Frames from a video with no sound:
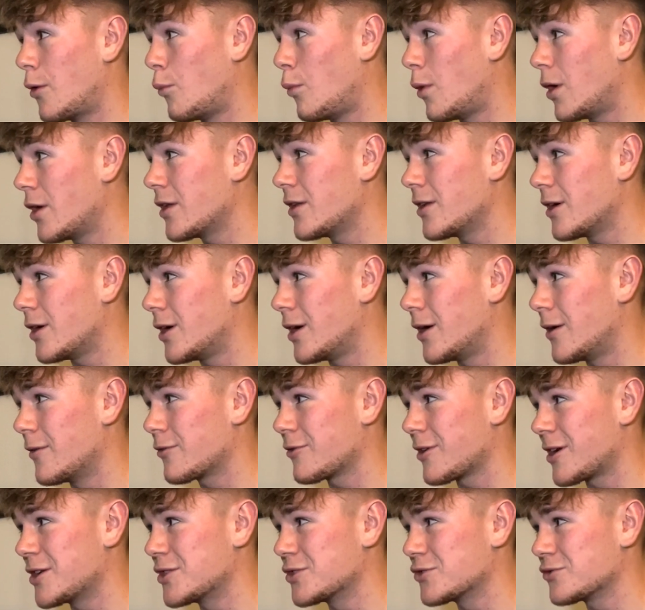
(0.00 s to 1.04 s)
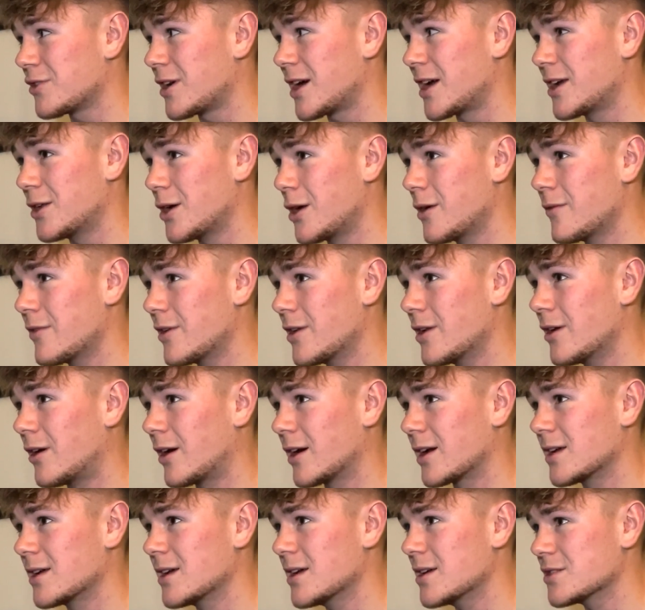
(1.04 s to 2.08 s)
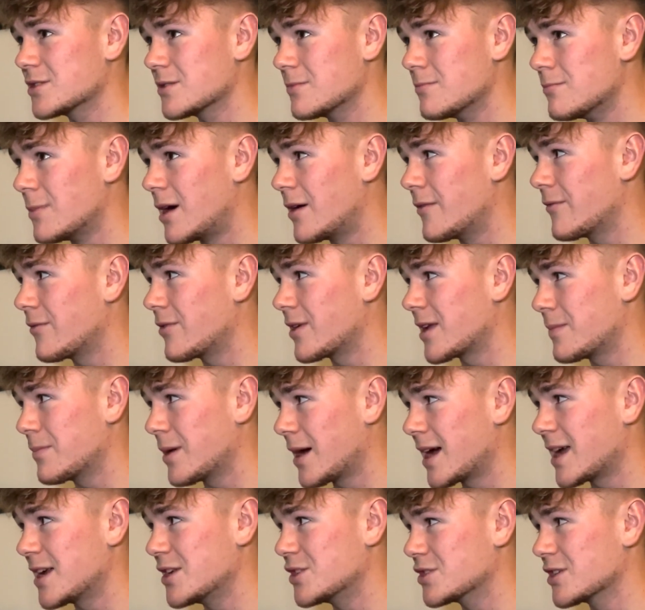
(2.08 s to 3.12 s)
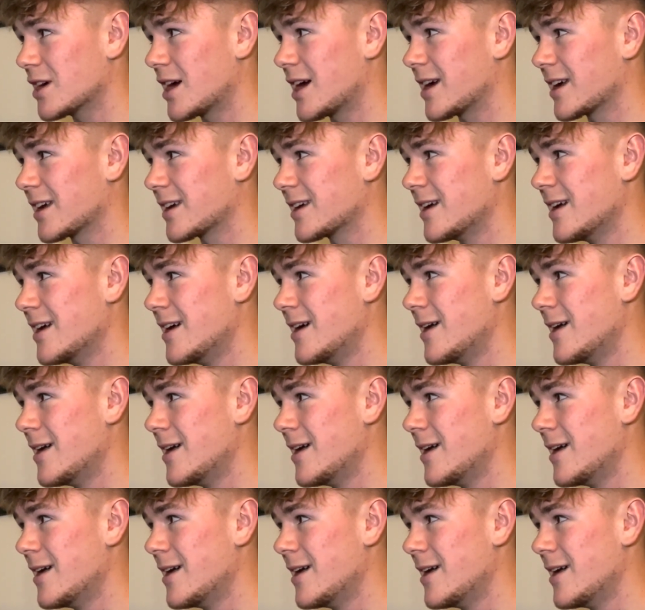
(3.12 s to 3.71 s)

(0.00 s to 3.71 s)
1.5 grand trade overnight is a monthly paycheck.